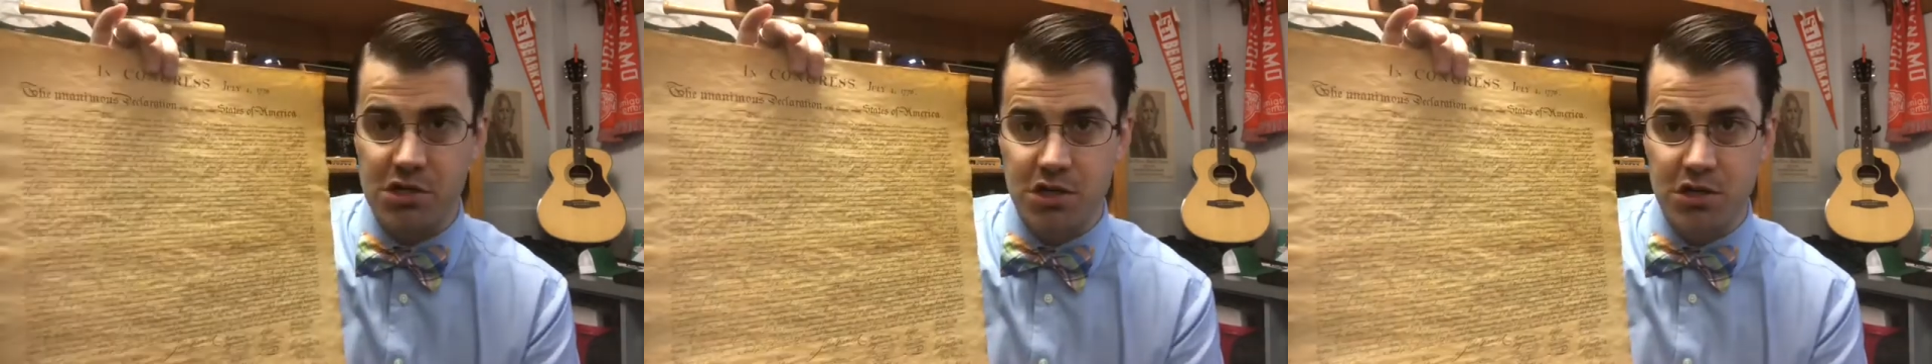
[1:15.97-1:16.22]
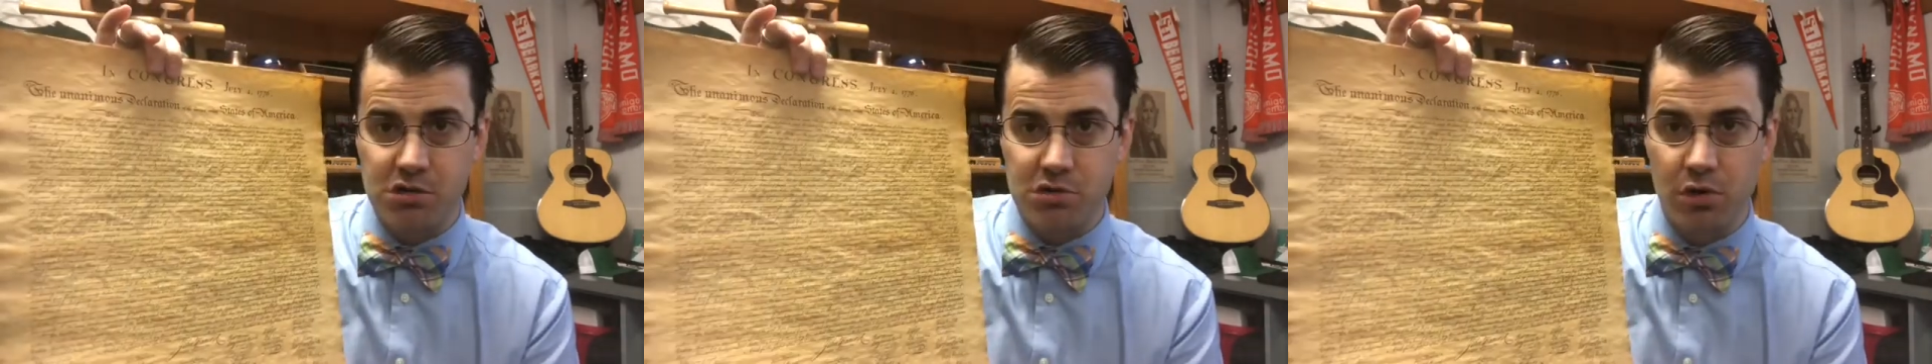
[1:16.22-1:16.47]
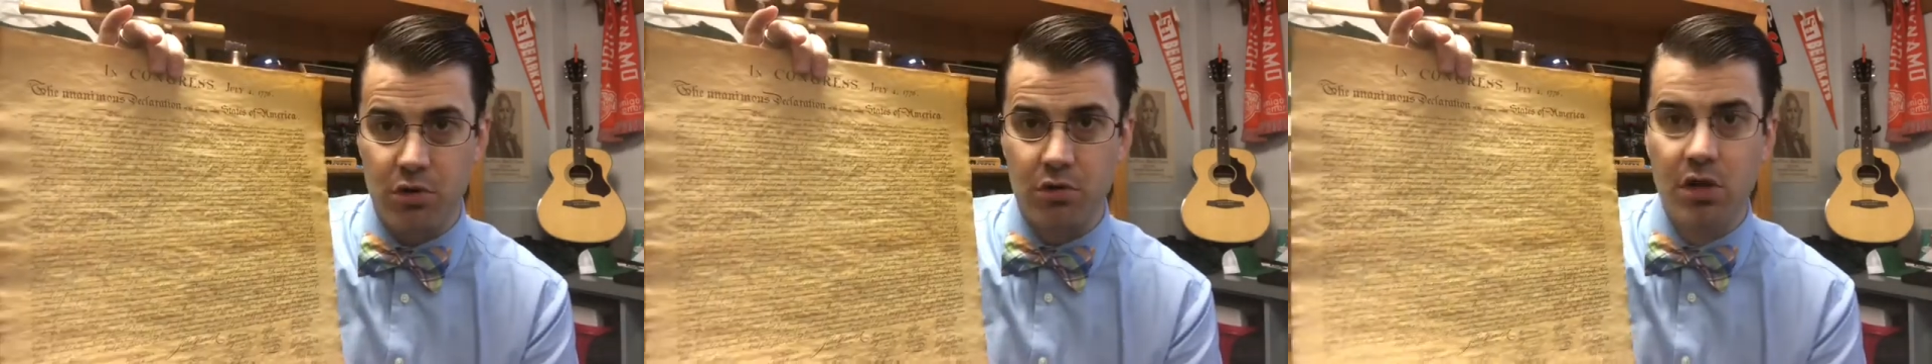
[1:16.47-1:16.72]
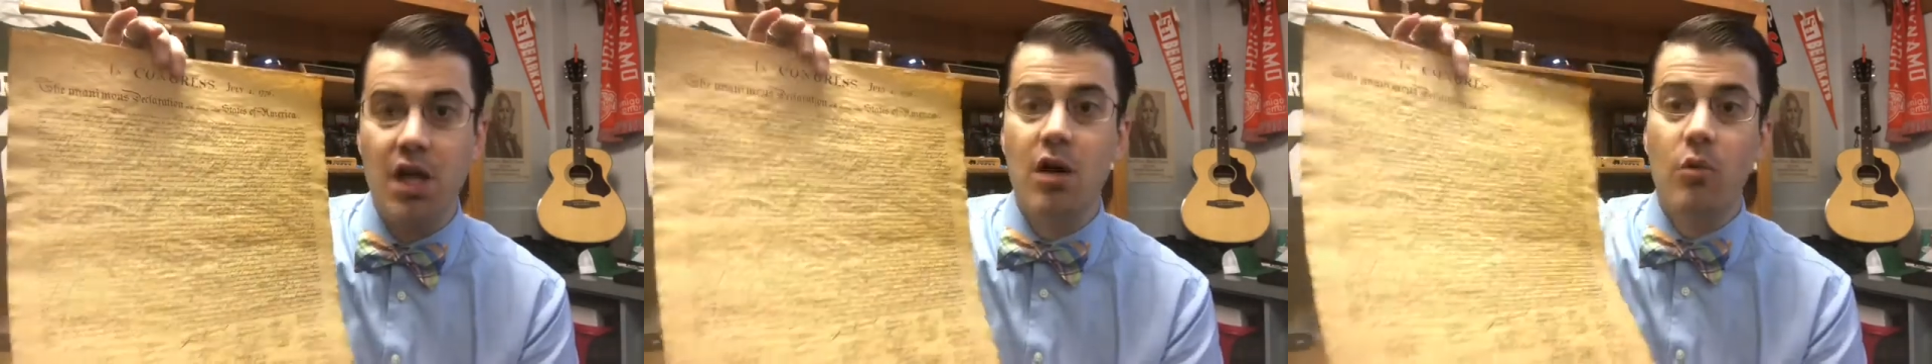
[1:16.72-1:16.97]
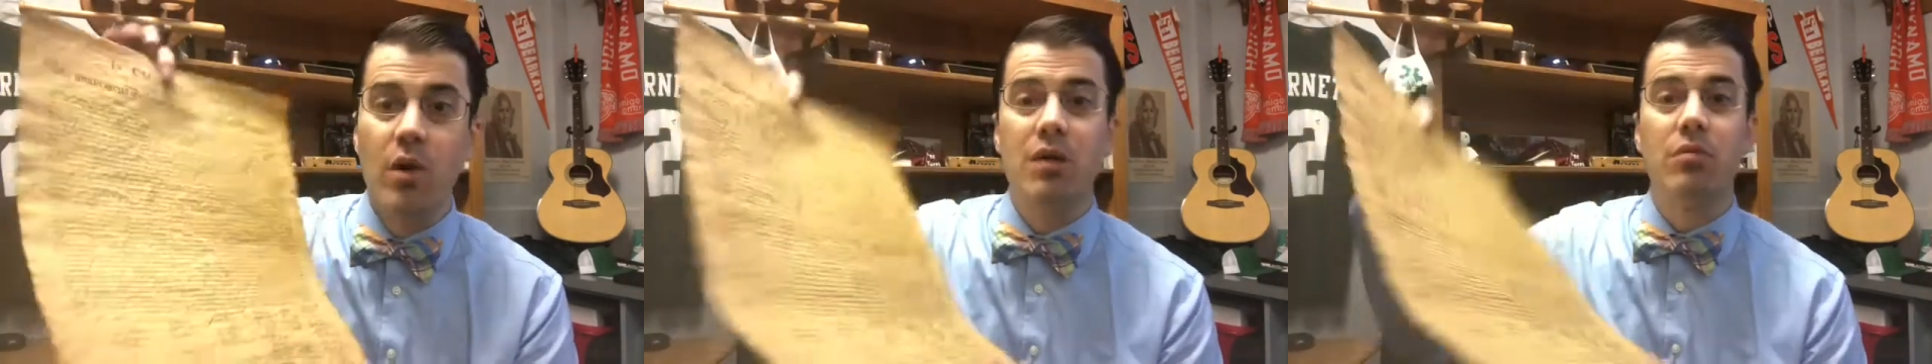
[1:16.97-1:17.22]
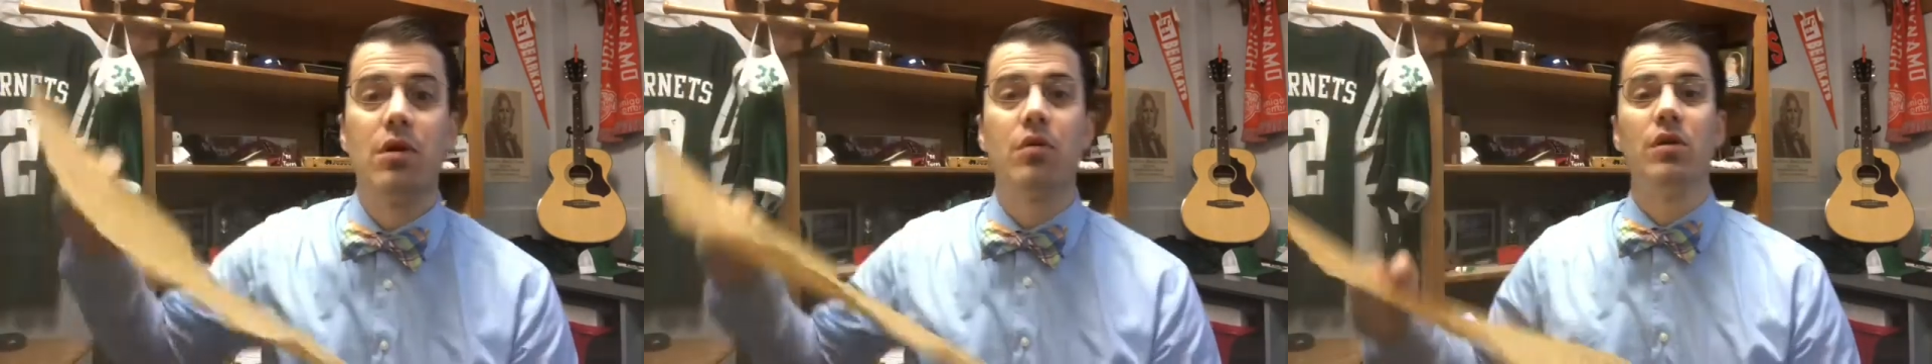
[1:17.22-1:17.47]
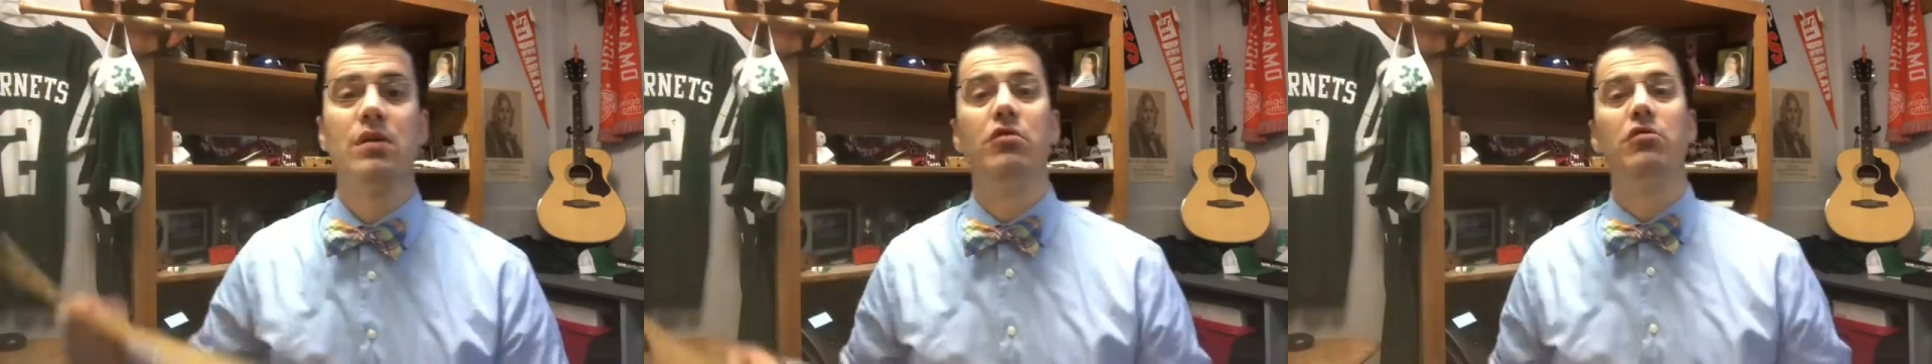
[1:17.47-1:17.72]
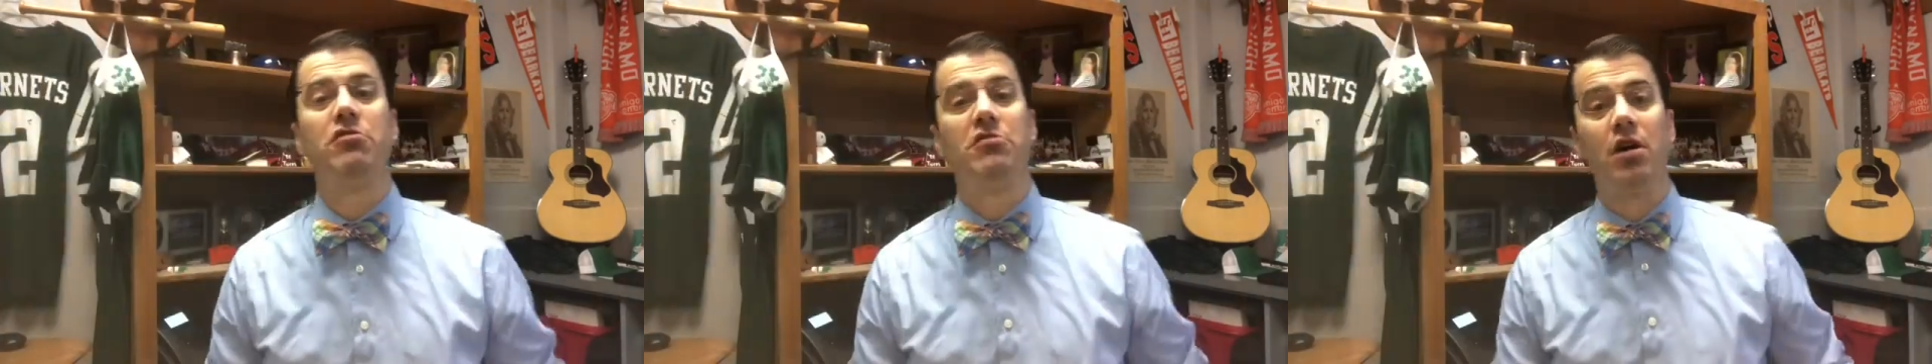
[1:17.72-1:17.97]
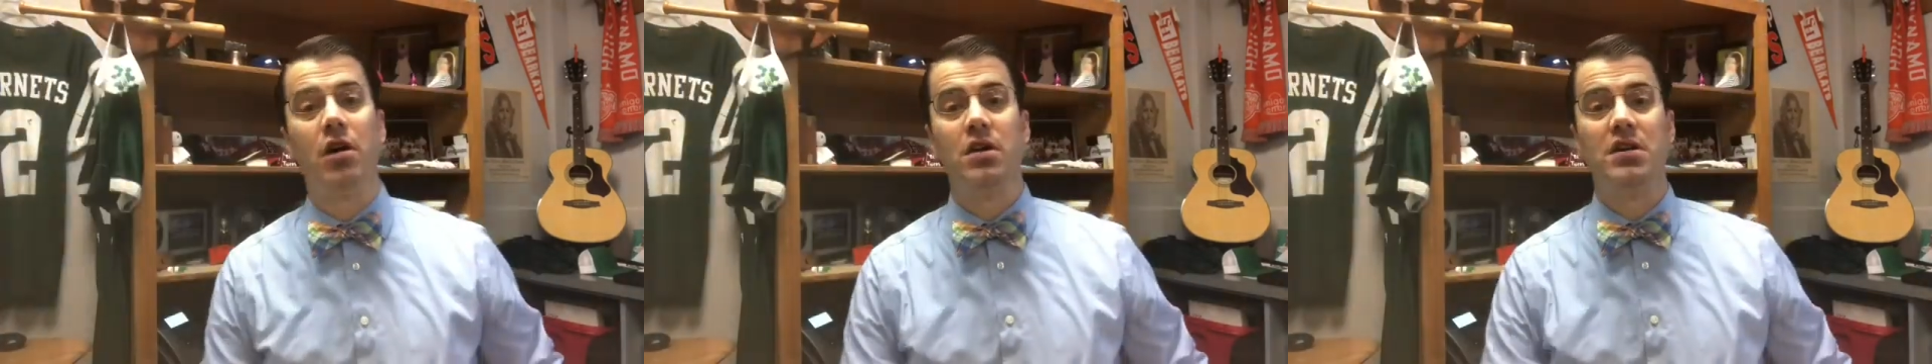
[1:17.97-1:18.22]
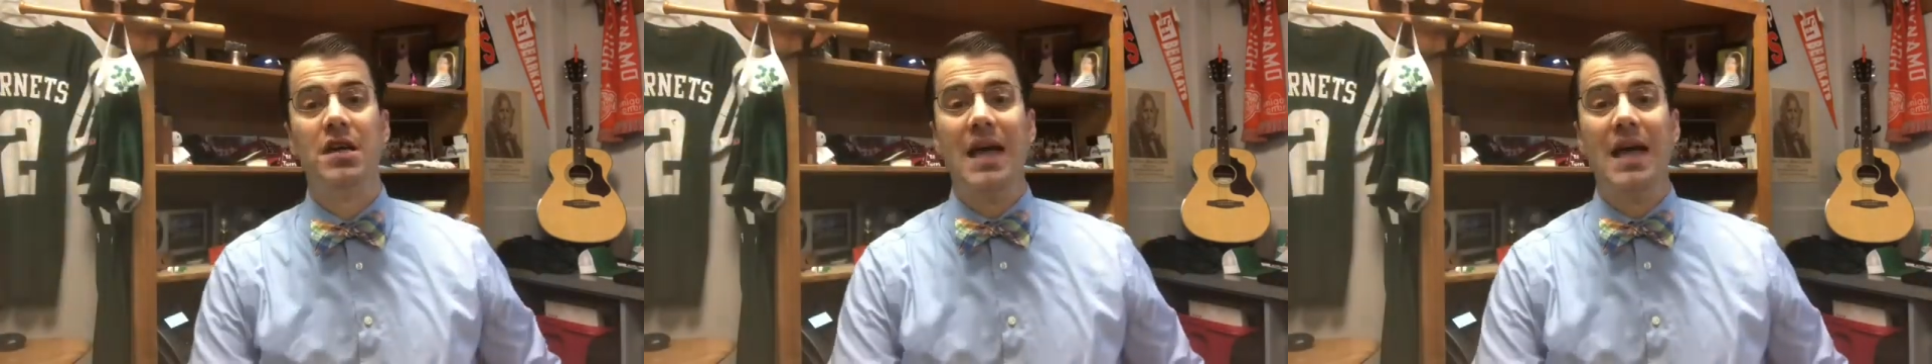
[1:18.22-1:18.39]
control. We were going to start